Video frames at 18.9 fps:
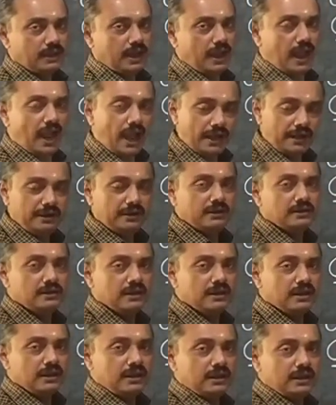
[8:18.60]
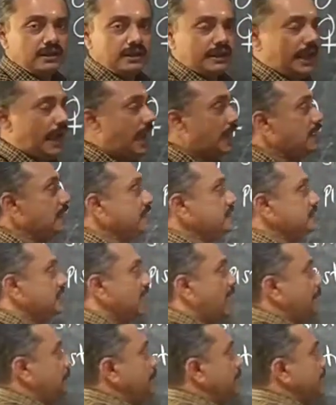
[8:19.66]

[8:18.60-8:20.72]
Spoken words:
And calyx can be